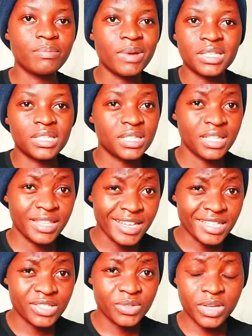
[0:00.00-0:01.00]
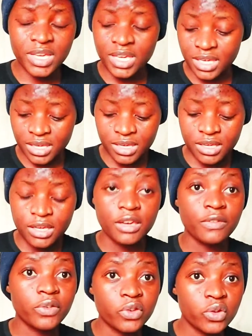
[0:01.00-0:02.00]
but that is okay.
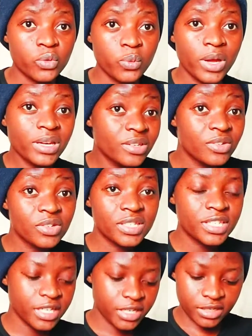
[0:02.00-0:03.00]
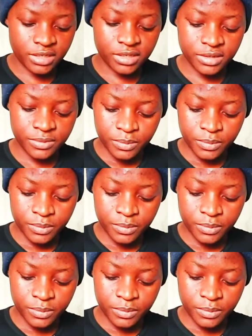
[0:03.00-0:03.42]
If you don't want, don't take it.